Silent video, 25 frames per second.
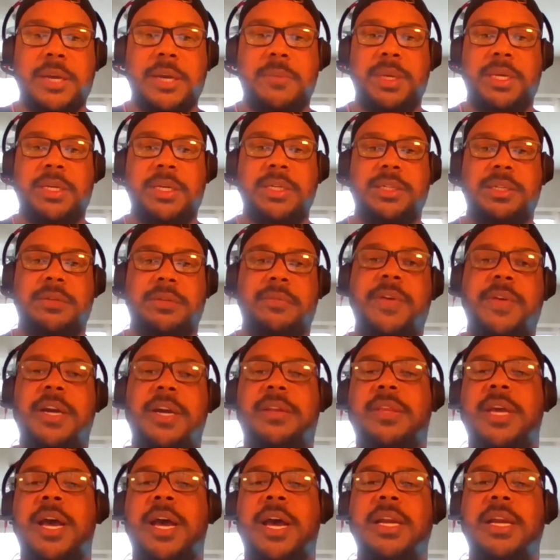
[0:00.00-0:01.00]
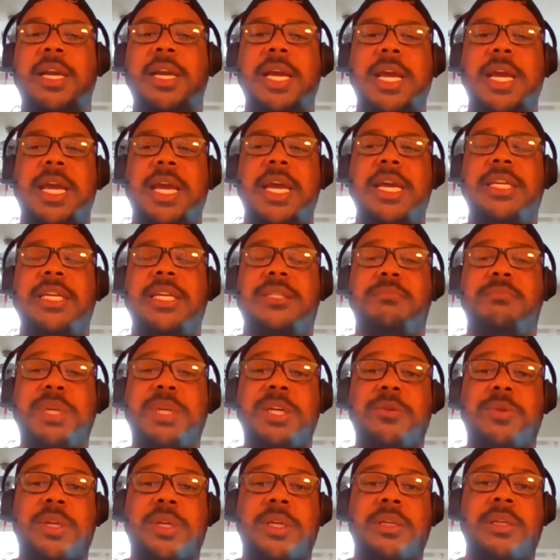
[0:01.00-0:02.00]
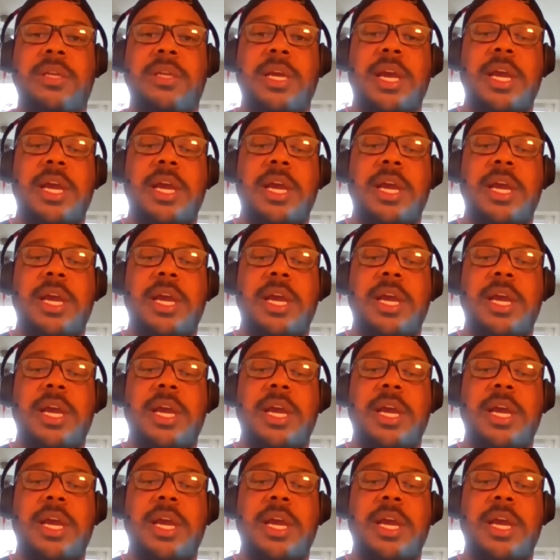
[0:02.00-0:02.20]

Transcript: it because of the fact that it's muted.